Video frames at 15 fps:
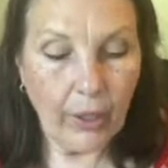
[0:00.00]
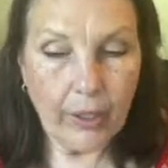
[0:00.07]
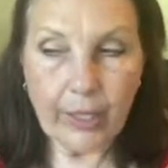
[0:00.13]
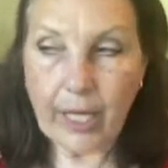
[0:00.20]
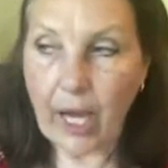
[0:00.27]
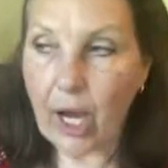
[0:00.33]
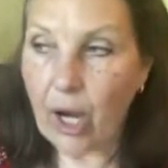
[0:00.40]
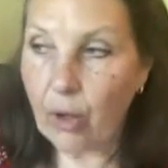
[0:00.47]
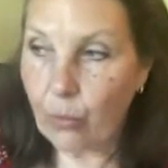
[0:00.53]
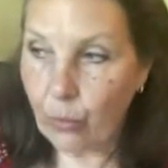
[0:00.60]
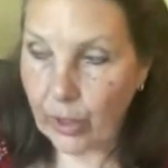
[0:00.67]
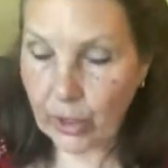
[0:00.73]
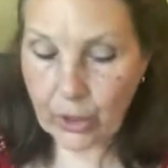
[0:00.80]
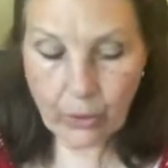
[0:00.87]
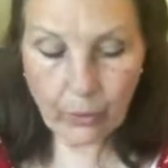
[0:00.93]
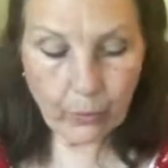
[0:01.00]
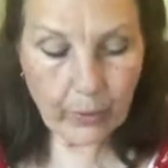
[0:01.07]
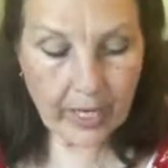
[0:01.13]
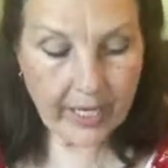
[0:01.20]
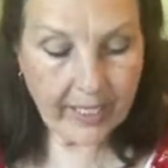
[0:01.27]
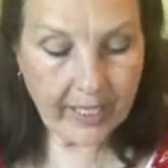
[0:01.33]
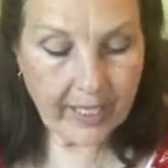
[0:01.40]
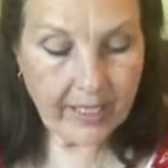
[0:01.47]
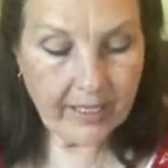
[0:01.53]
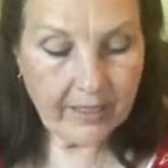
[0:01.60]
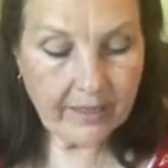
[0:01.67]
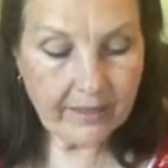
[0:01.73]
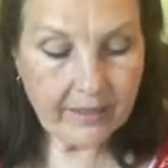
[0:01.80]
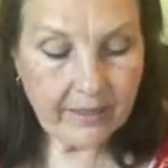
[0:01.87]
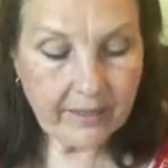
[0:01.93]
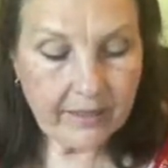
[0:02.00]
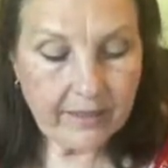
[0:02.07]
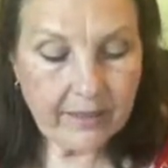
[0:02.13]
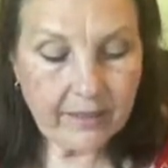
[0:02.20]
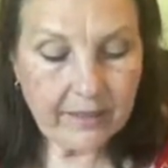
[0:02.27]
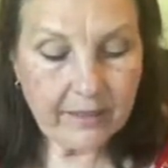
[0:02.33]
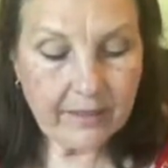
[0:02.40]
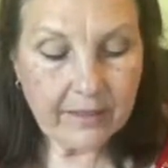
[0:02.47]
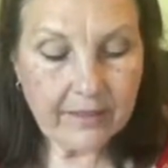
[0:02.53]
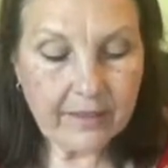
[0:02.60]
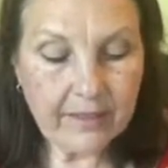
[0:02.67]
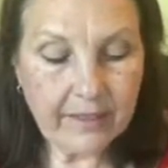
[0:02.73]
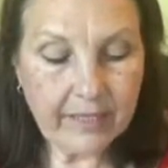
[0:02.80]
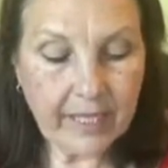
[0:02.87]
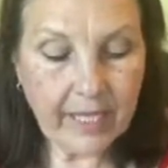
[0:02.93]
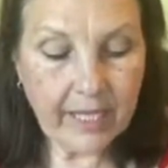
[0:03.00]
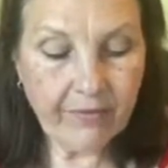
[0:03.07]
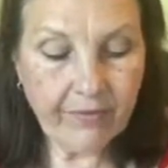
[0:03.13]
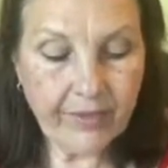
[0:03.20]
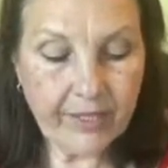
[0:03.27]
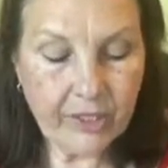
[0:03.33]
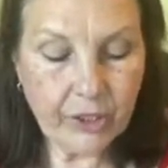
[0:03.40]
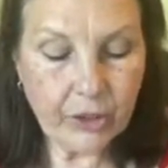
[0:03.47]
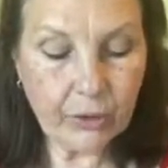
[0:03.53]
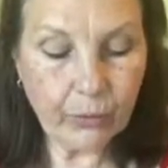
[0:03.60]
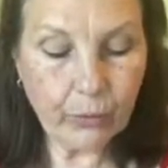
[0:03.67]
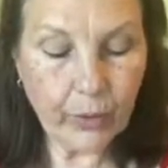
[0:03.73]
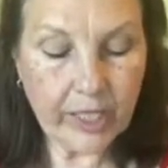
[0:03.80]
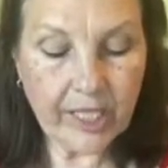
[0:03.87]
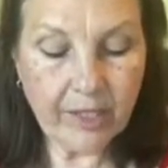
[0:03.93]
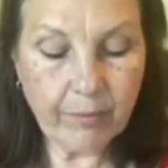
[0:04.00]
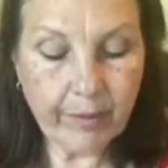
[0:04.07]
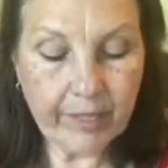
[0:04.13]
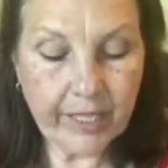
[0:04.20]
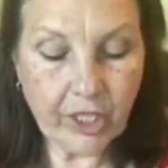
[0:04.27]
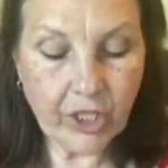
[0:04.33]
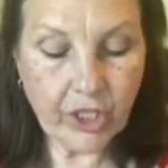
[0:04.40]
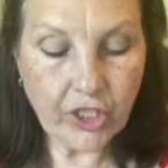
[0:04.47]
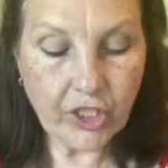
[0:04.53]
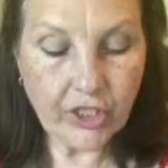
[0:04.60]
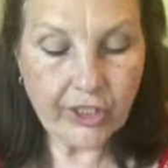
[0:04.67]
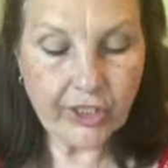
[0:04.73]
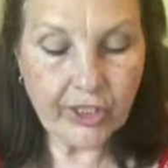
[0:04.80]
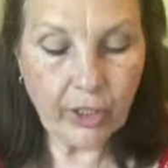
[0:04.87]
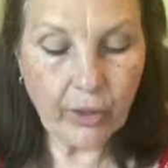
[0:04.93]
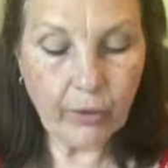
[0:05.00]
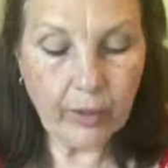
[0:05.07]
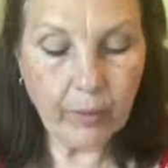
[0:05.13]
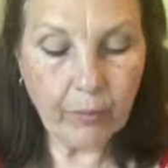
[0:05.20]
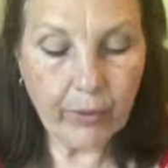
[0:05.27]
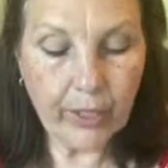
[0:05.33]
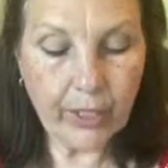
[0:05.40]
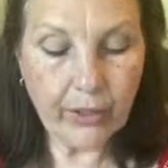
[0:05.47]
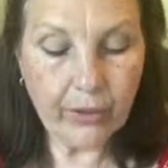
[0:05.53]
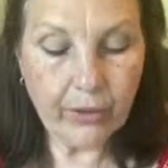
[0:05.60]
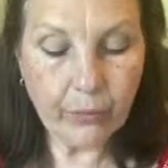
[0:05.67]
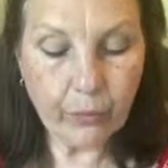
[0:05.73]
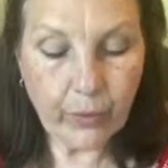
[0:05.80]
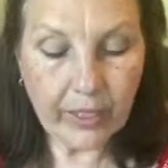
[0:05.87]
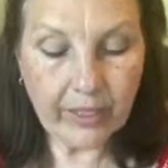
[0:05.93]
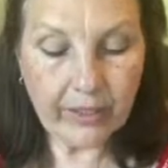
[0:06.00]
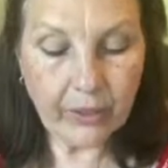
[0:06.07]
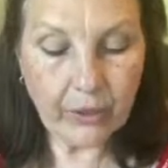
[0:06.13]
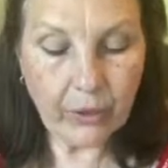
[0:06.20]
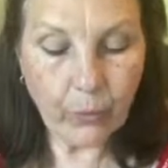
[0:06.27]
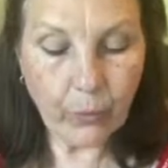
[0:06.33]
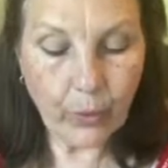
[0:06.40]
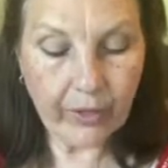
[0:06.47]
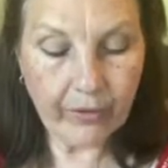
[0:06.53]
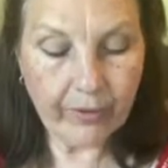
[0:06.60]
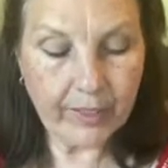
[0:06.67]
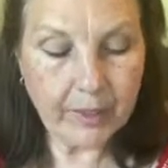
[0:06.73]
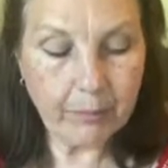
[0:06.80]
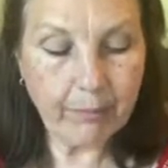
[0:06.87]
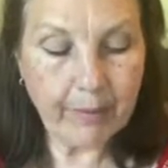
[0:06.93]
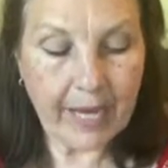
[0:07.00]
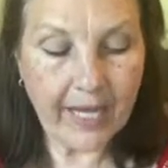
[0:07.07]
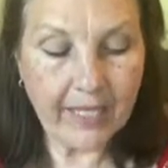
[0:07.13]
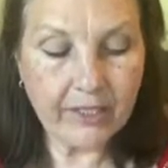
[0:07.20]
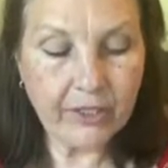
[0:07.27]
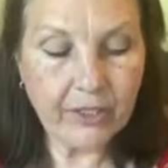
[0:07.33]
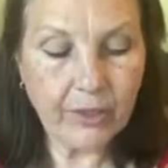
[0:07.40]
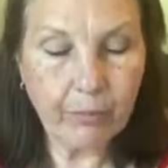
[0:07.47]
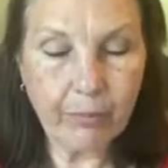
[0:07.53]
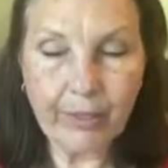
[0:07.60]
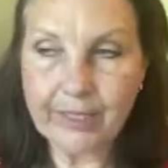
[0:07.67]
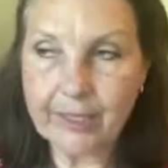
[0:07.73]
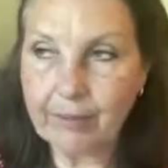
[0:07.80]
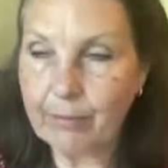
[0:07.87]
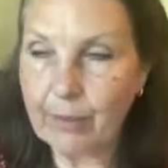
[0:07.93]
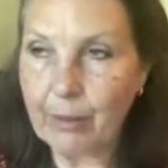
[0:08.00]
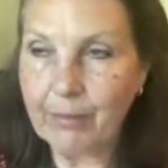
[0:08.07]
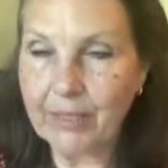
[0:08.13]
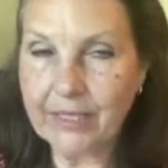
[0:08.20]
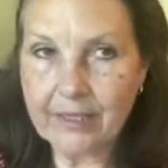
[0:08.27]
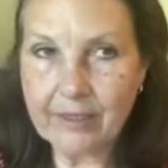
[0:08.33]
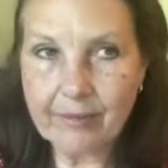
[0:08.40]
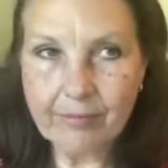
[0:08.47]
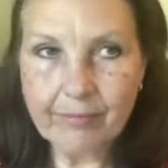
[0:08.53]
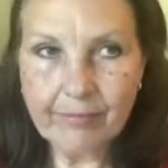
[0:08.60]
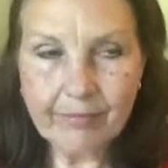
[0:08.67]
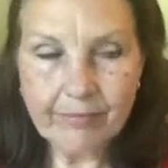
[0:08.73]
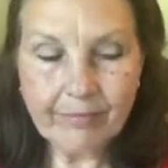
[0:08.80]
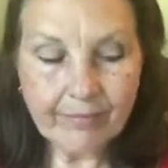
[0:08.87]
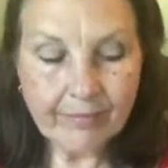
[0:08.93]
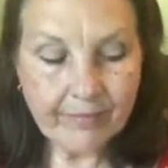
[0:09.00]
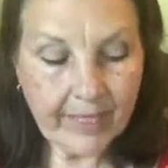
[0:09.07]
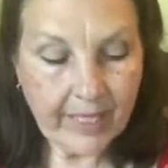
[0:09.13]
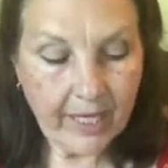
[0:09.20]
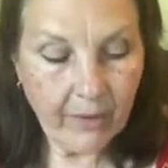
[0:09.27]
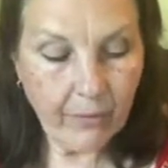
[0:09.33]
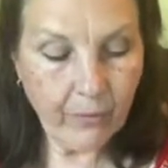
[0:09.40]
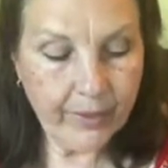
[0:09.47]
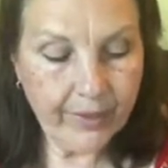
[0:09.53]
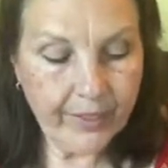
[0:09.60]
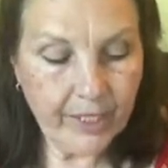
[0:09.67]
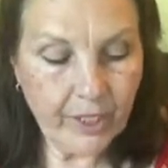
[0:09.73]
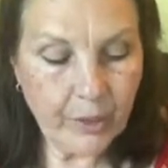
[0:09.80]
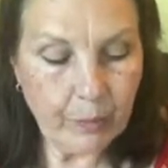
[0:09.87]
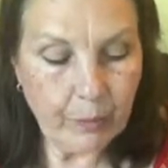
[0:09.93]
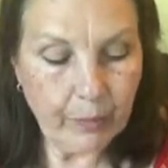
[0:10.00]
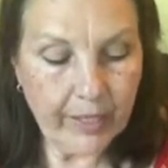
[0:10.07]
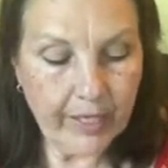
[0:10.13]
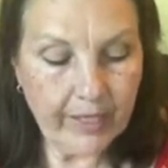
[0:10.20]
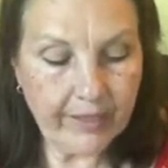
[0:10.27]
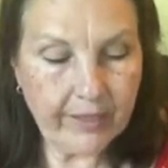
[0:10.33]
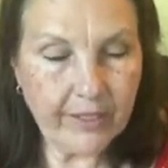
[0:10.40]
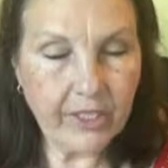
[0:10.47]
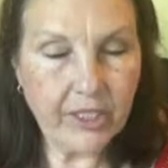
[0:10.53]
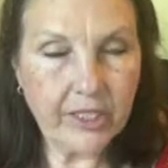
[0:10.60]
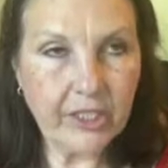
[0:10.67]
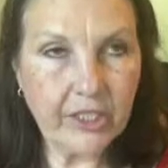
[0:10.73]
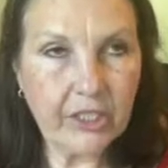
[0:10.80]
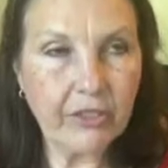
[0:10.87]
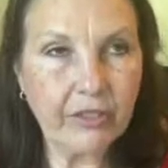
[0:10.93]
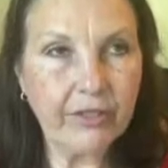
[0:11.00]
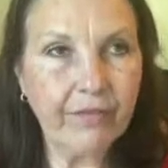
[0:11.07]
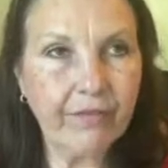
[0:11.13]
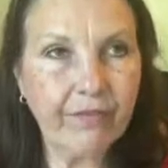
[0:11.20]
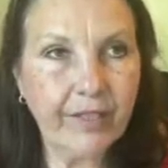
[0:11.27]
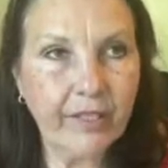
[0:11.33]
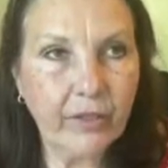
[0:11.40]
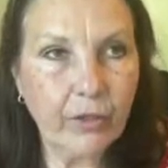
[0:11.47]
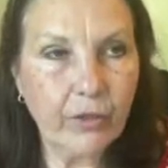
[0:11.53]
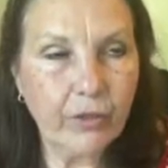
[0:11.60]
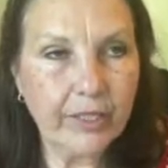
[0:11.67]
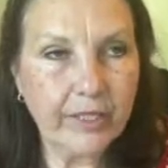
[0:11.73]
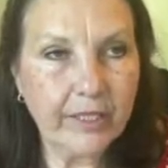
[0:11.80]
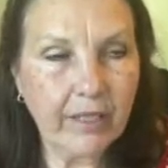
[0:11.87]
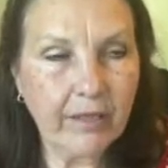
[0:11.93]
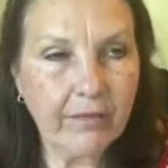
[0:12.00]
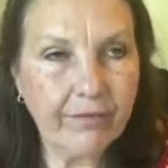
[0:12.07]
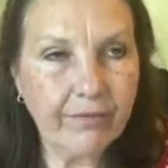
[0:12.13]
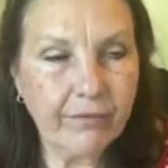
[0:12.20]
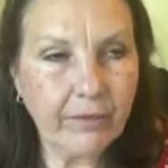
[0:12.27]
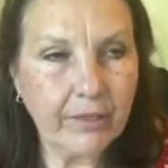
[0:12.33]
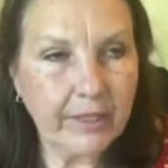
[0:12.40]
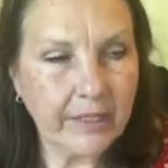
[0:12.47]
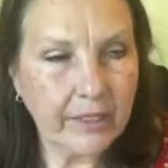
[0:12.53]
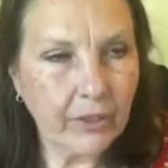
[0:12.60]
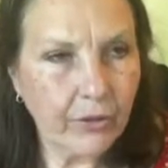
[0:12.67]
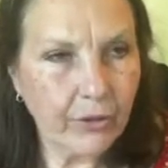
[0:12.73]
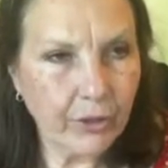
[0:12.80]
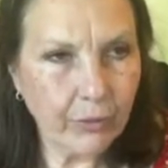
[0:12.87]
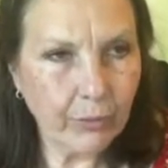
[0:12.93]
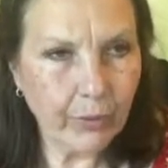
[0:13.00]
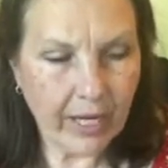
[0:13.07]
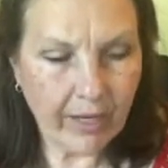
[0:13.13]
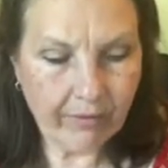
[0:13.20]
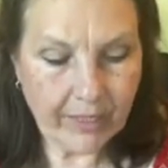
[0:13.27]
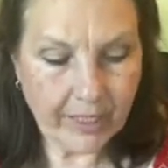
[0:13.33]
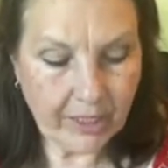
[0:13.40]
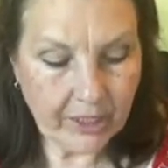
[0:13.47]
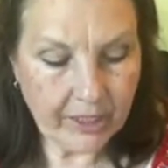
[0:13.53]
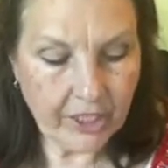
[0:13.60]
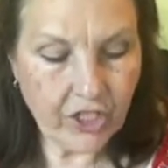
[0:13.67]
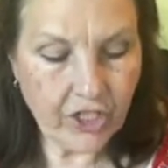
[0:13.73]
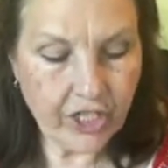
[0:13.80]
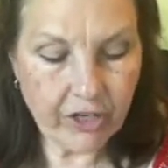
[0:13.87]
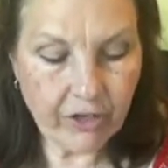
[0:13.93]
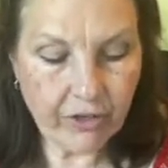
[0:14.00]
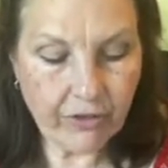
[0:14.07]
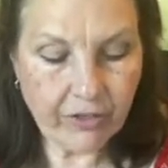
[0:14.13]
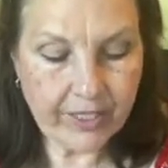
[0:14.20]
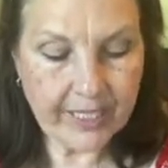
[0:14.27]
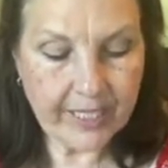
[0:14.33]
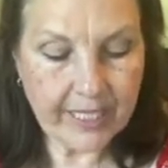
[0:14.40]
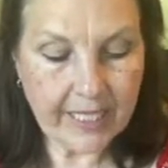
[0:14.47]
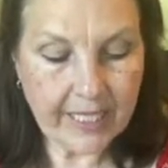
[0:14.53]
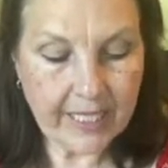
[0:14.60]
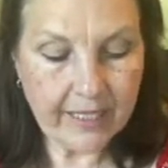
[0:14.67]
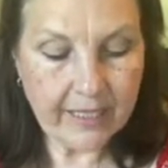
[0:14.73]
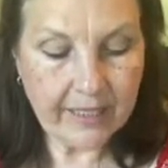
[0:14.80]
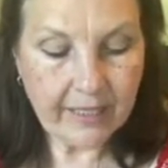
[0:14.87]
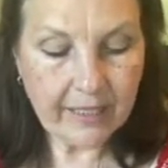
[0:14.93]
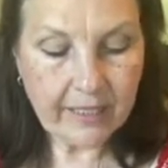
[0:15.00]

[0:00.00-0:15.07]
Now, when you're ready to leave this serene beach, slowly bring your awareness back to the present moment. And with each breath, just start to feel yourself, your surroundings, the chair you're sitting in,